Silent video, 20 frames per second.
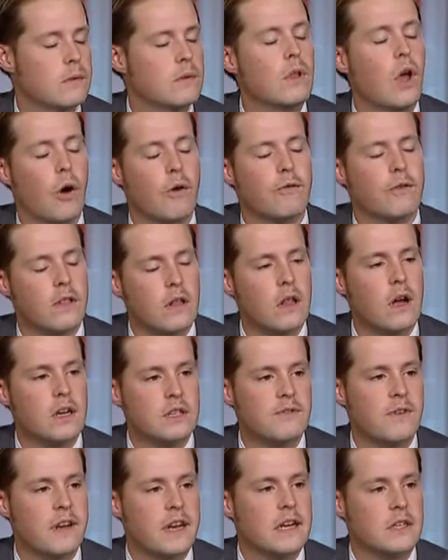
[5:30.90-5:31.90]
No, for the large
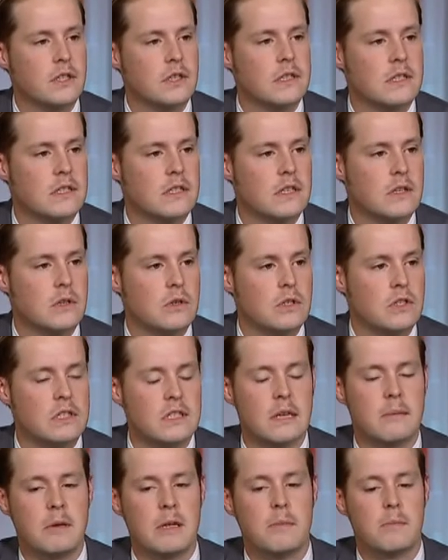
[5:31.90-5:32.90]
financial institutions.
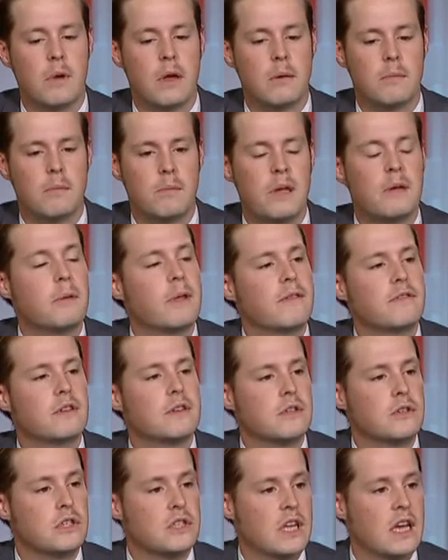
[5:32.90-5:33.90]
I mean, people have to
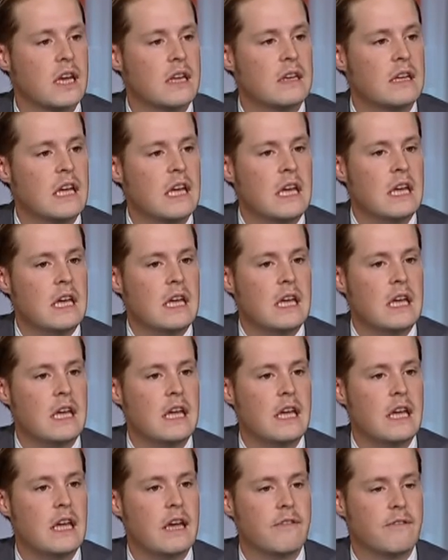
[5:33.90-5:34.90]
understand,
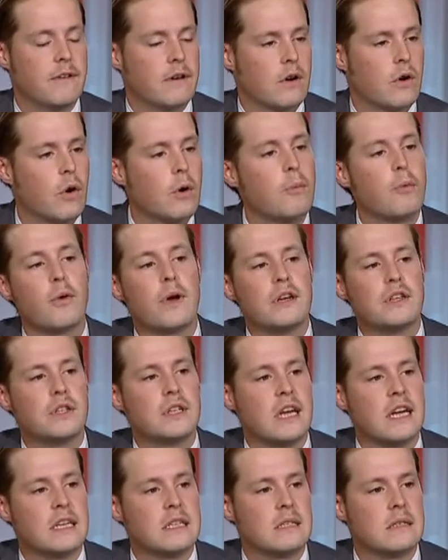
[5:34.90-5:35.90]
if a corporation
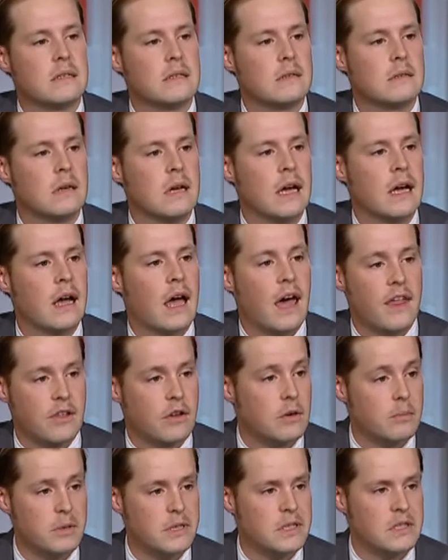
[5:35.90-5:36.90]
has
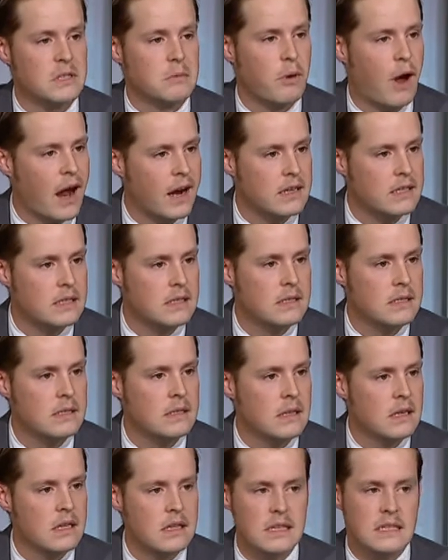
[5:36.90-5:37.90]
ethical business practices,
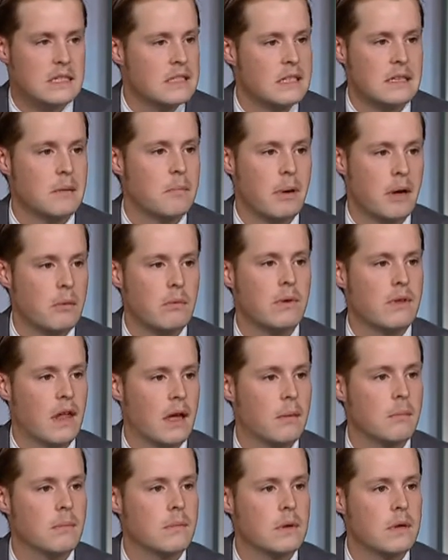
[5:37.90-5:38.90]
this isn't about
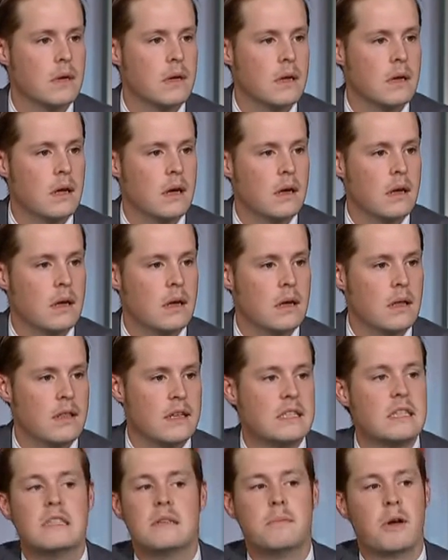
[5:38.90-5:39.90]
them.
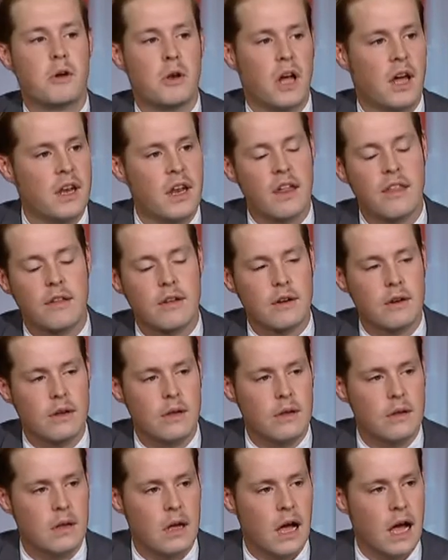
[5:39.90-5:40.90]
This is about
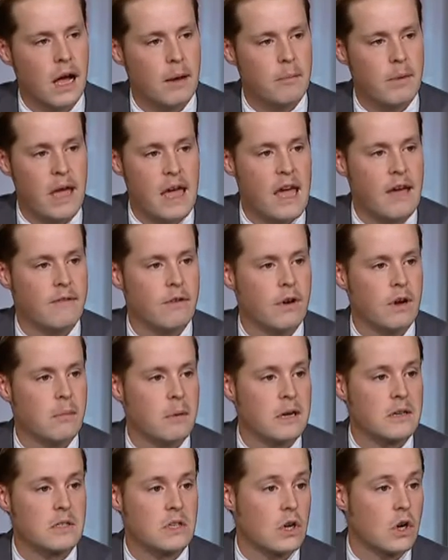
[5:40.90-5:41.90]
unethical behavior
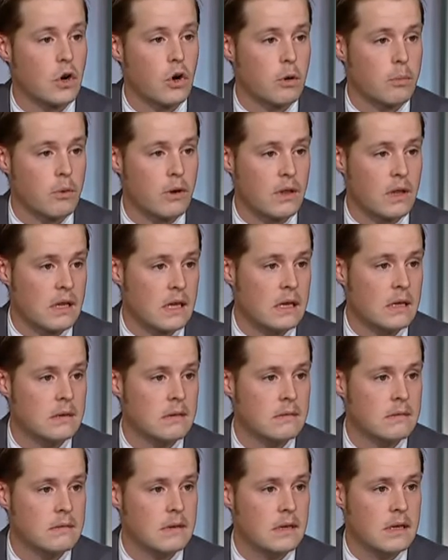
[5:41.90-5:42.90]
amongst our corporate elite
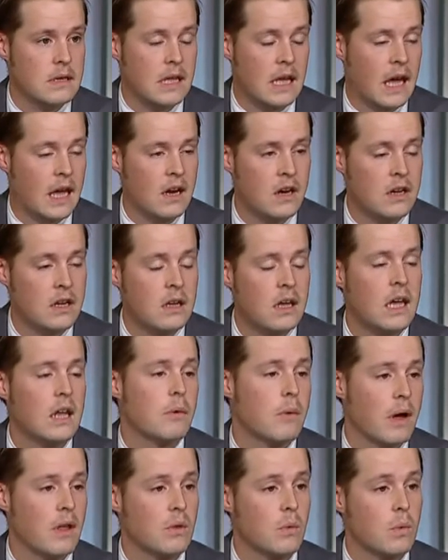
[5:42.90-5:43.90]
in Canada and
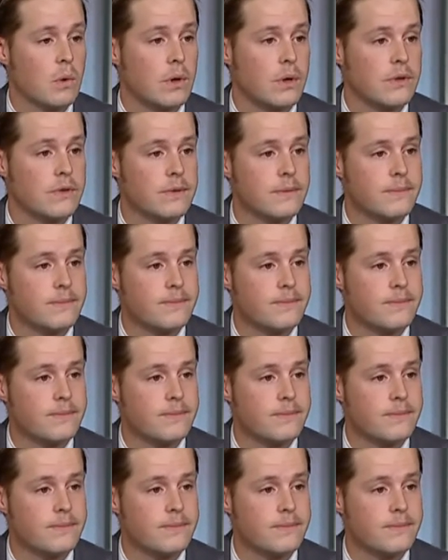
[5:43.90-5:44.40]
around the world.